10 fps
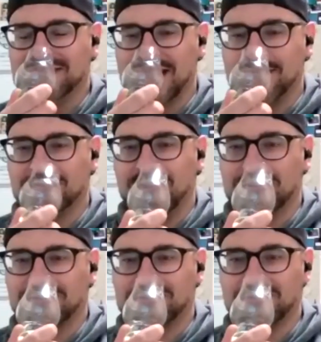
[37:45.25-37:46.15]
Salmon
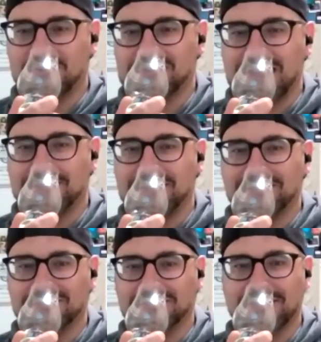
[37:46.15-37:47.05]
locks like or smoked salmon.
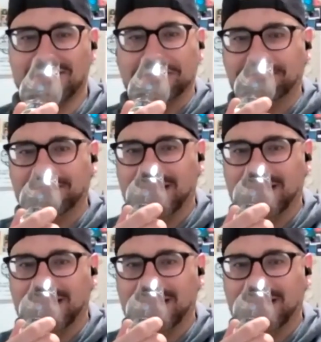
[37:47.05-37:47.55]
Love it.